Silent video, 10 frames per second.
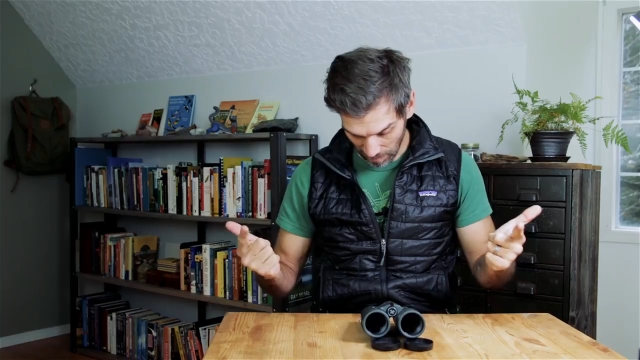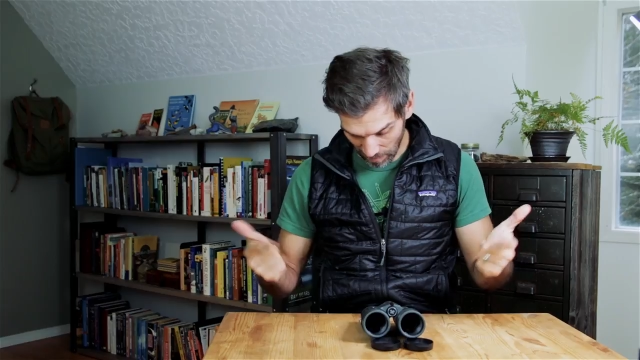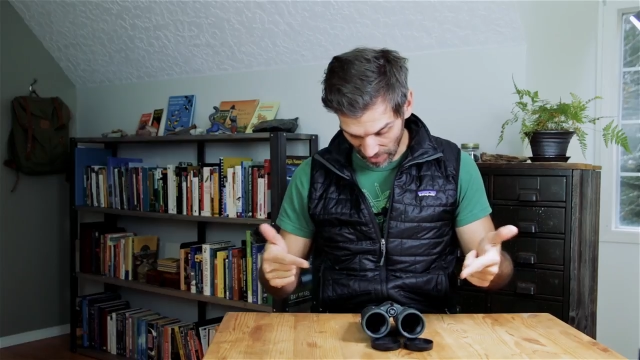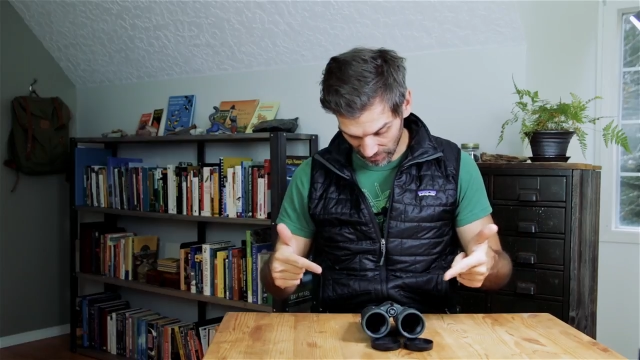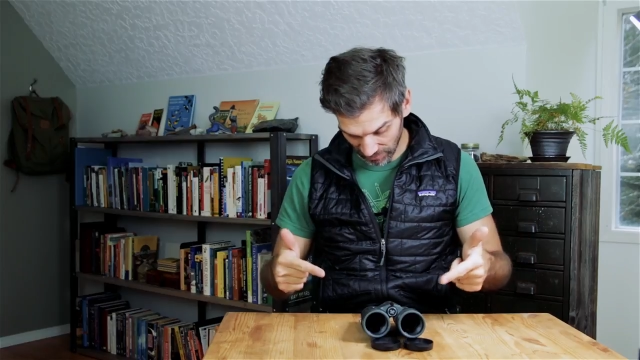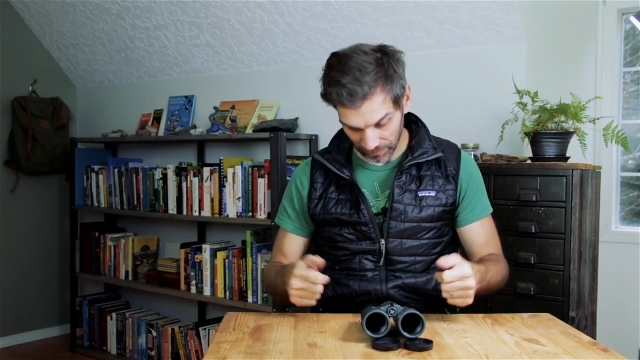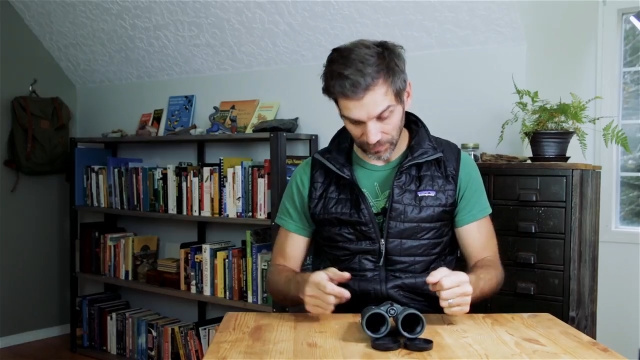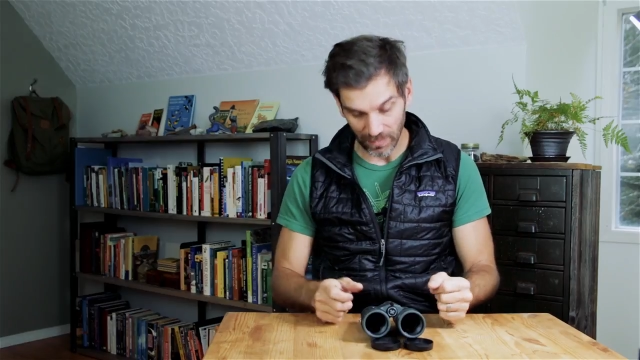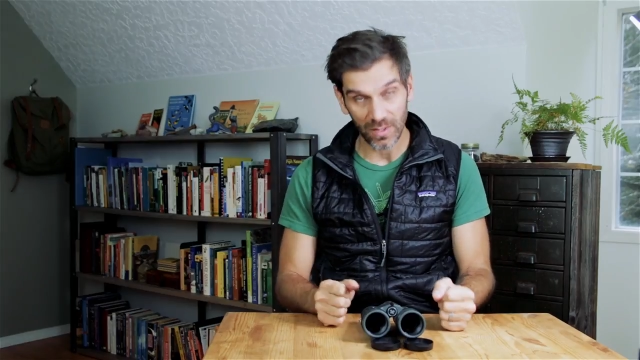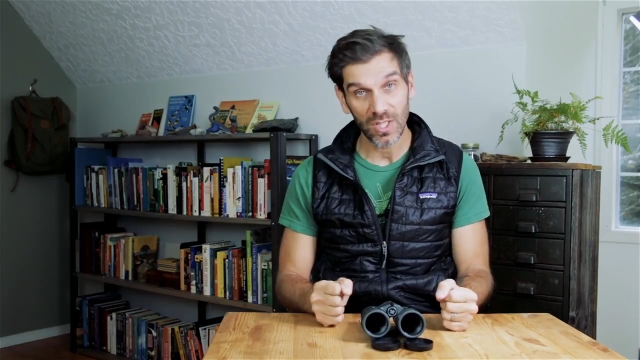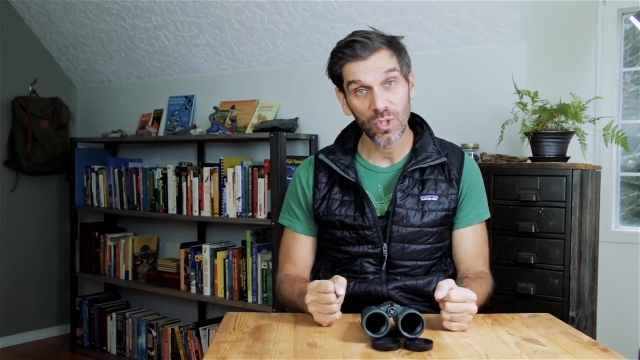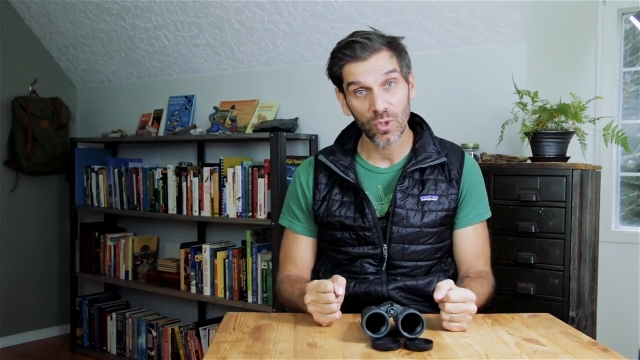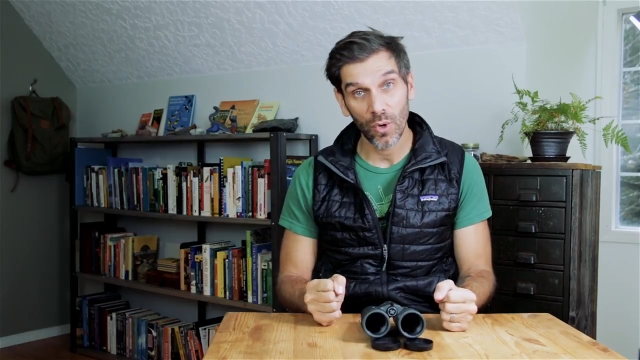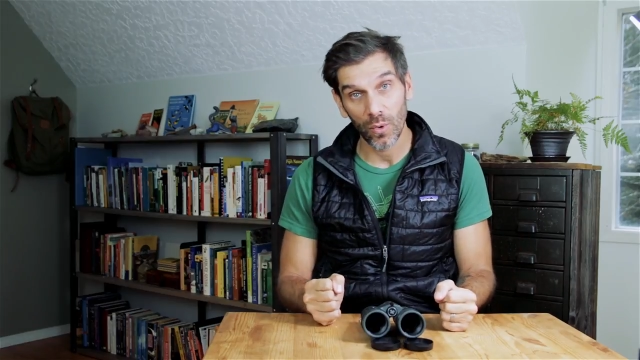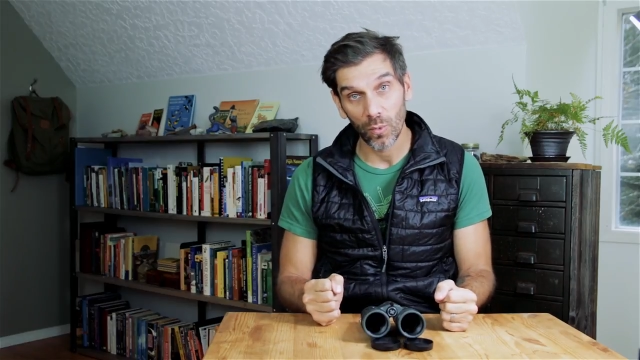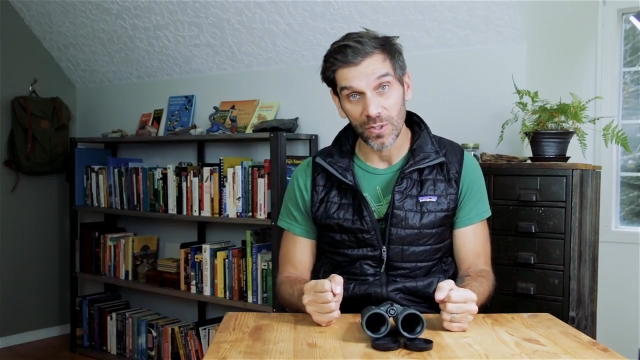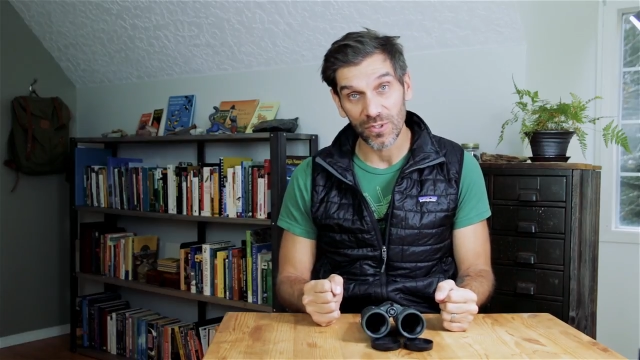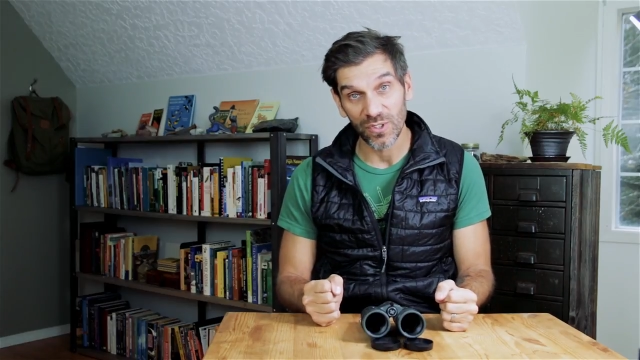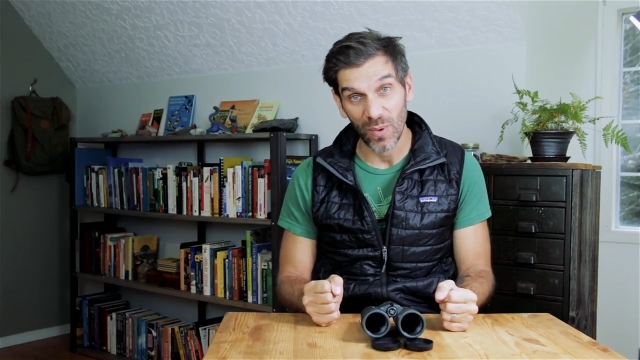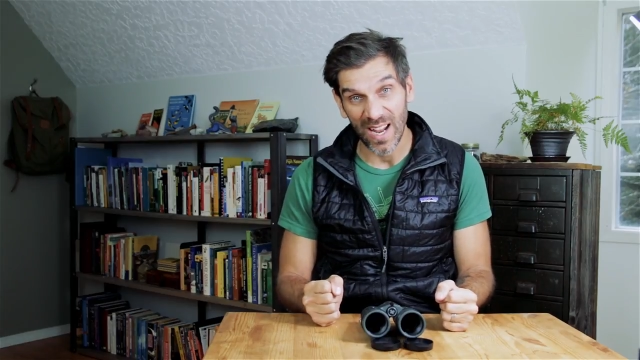but the t-shirt will
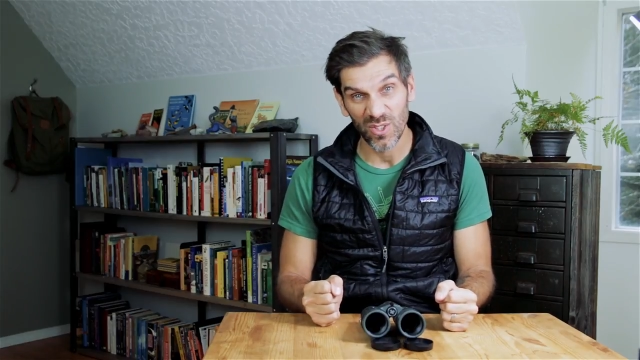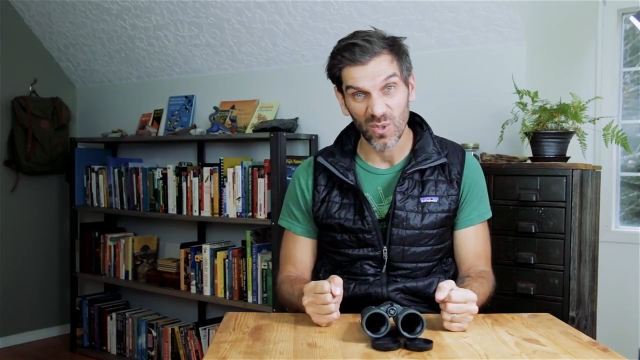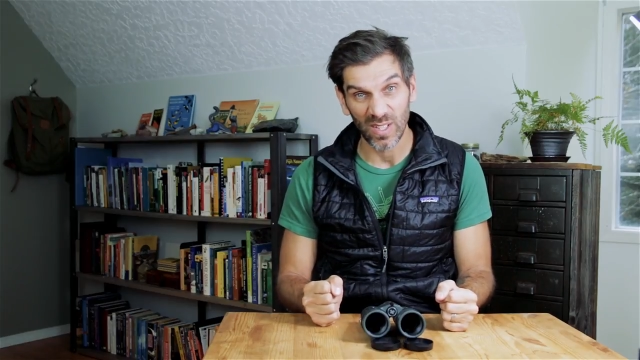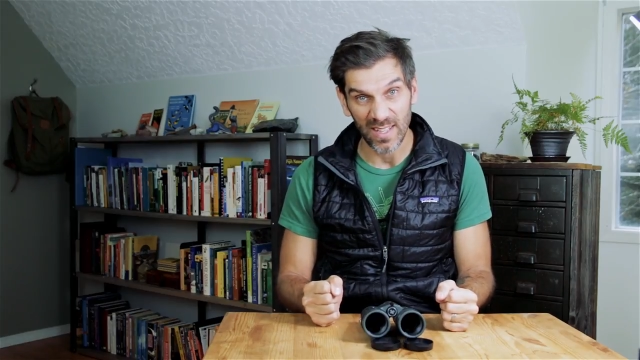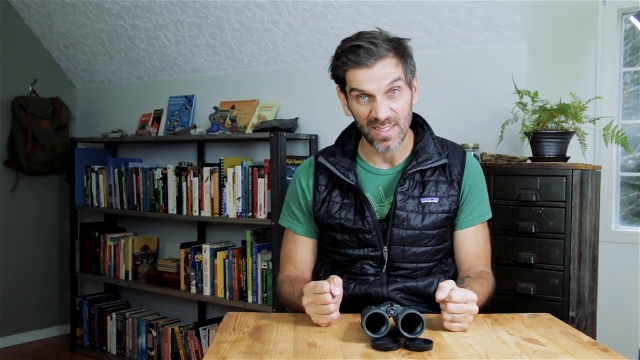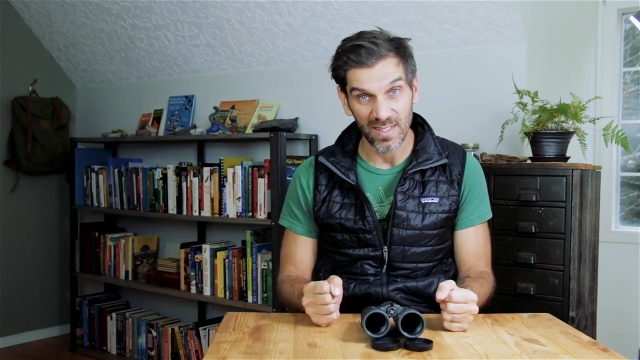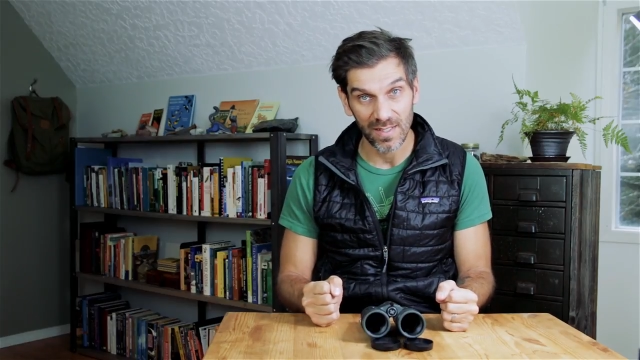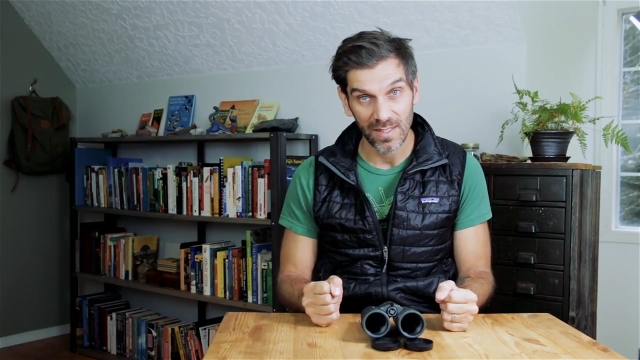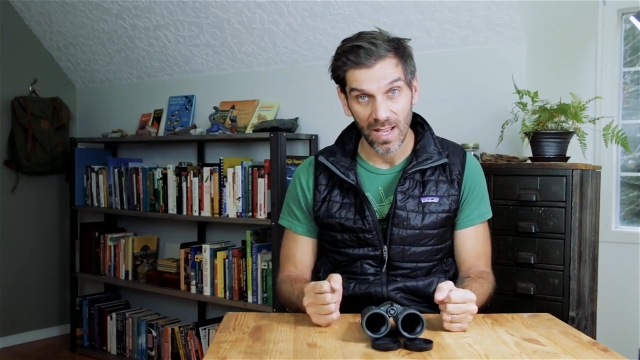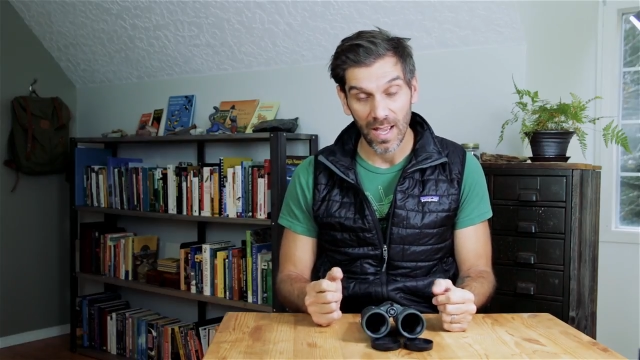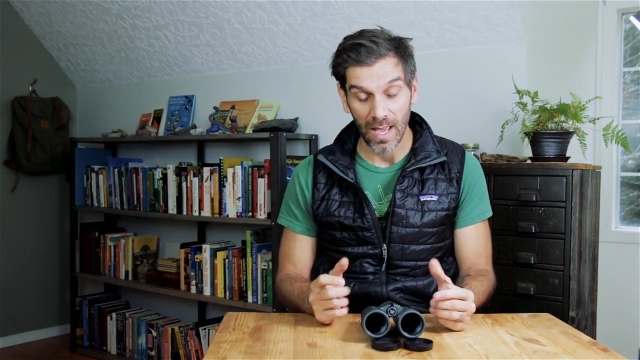scratch your lenses.